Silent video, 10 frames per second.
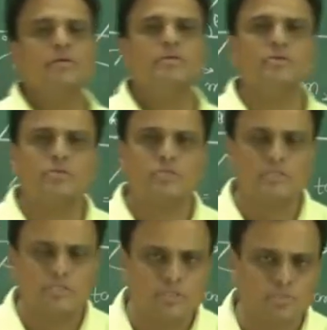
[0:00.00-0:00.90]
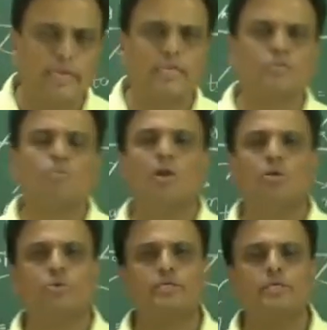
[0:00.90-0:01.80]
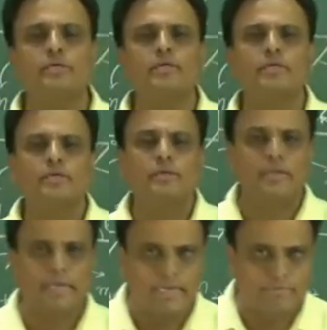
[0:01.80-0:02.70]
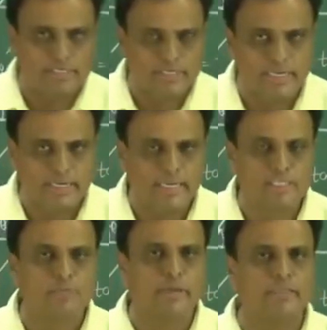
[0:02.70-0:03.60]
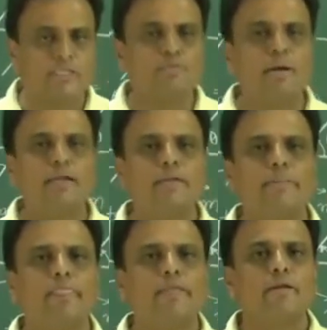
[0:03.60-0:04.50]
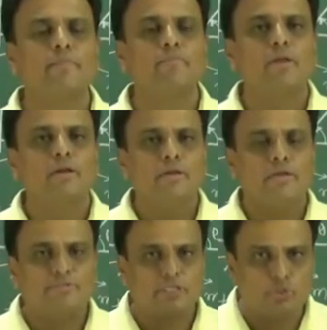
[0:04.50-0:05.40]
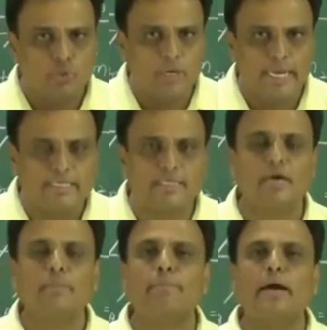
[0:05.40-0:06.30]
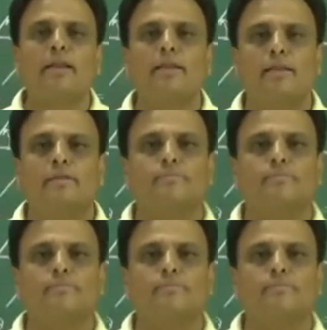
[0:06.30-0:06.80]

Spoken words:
So just make a small note here. Clearly once again I'll explain this part. If the two lines are parallel,